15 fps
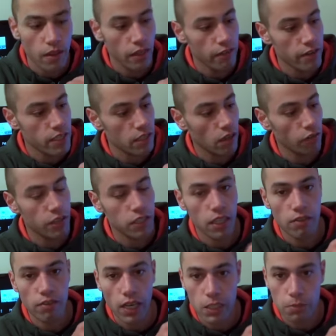There is obviously
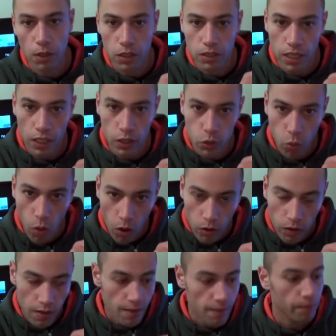a Rally Sport Challenge 1.